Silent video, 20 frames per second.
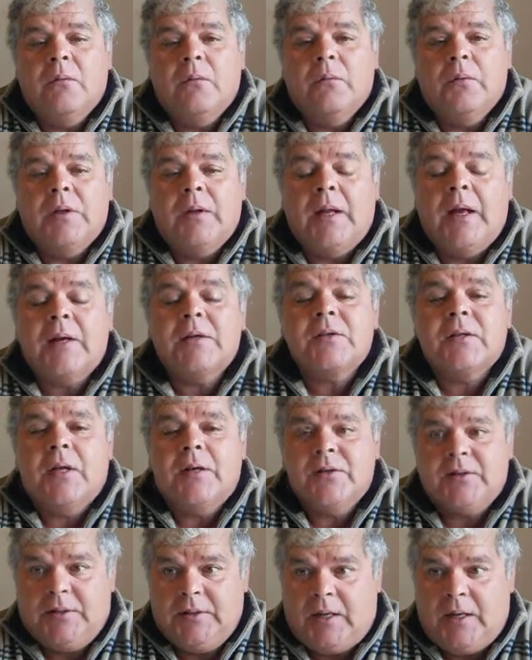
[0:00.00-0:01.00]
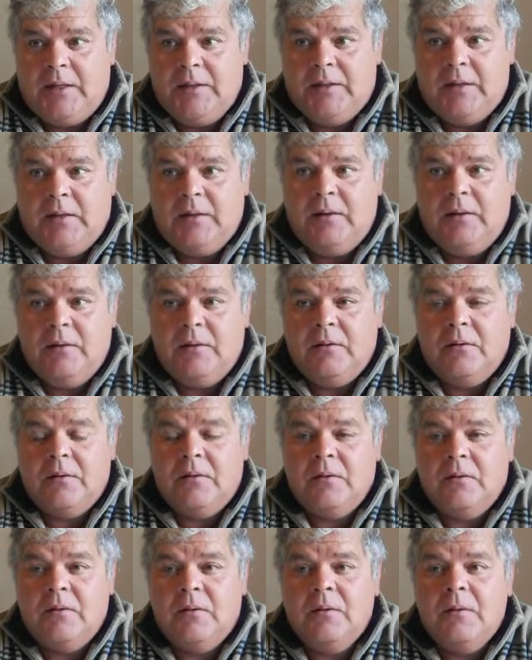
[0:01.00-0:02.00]
The next lesson I did
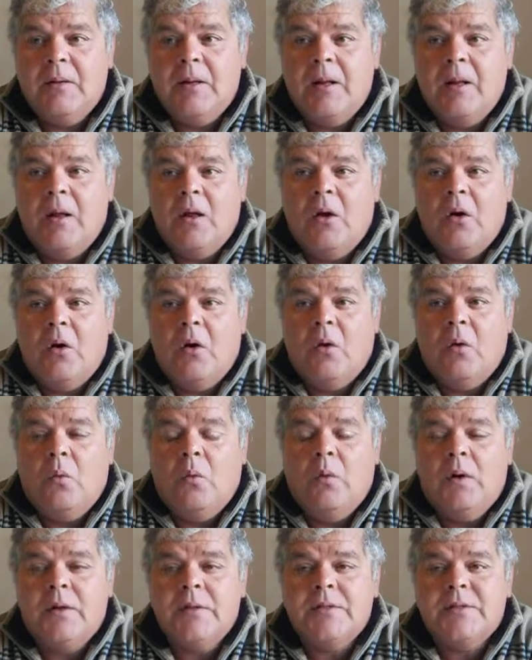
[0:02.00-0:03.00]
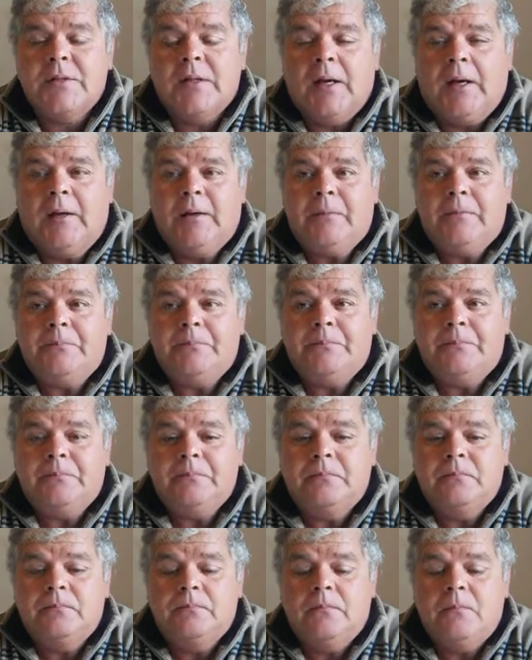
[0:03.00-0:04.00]
was a
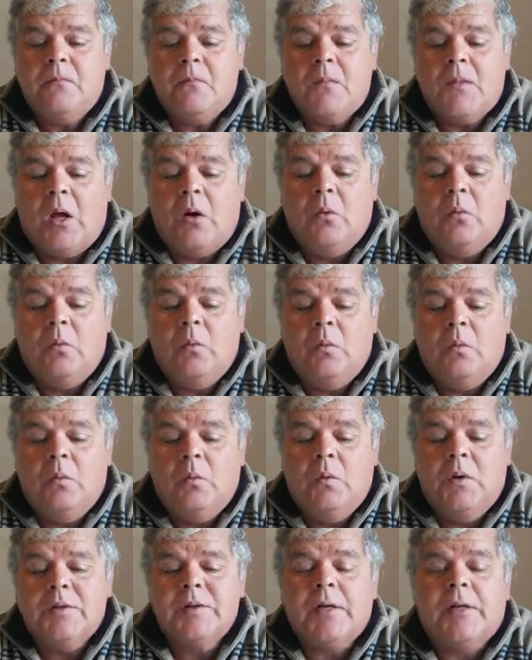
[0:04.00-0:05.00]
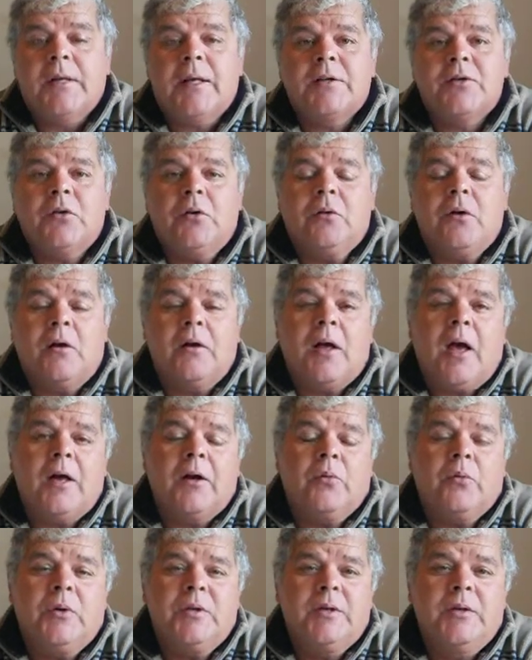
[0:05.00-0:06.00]
lesson on how
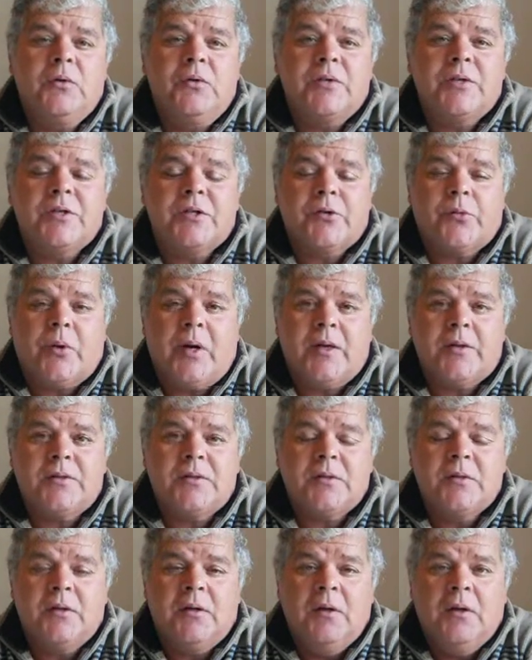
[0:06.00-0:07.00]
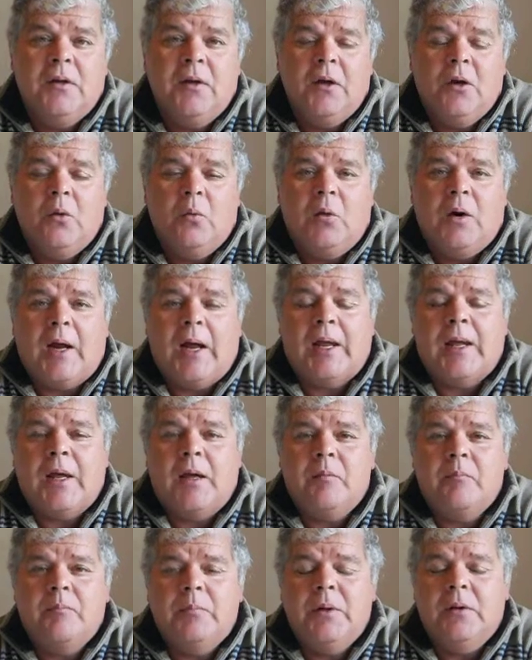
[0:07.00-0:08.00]
to reduce stress, where I
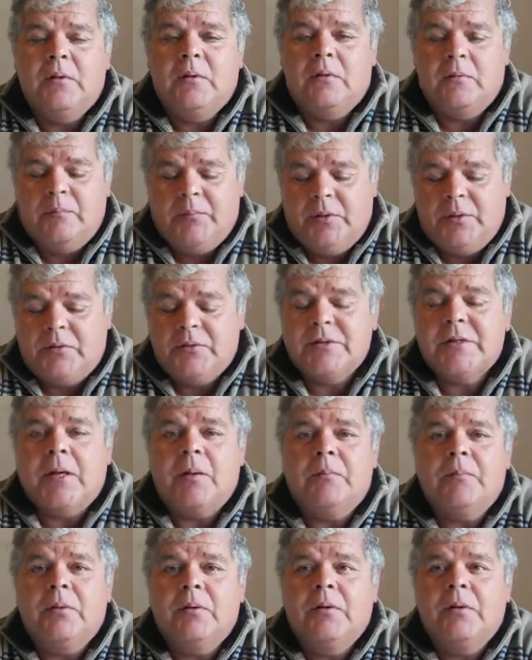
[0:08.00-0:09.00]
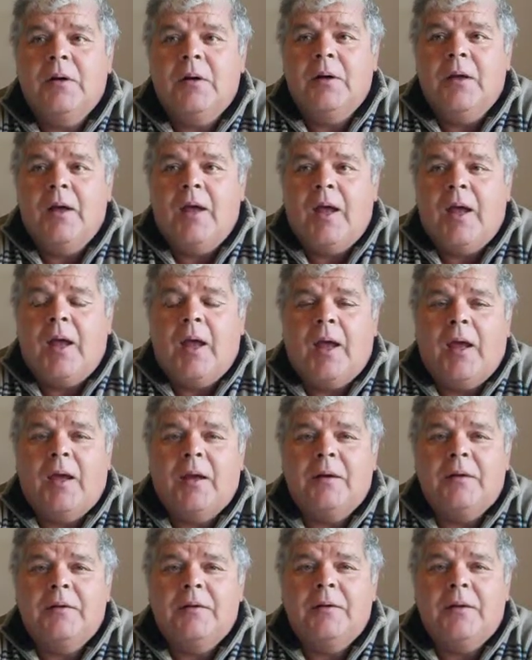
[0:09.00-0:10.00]
cut bills up
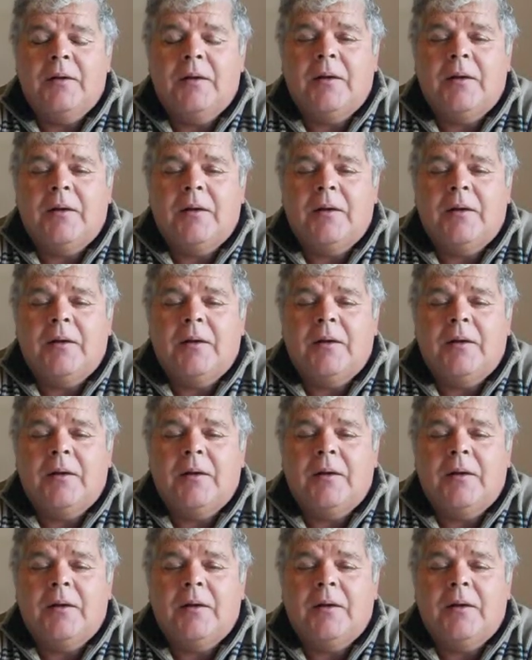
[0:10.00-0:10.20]
and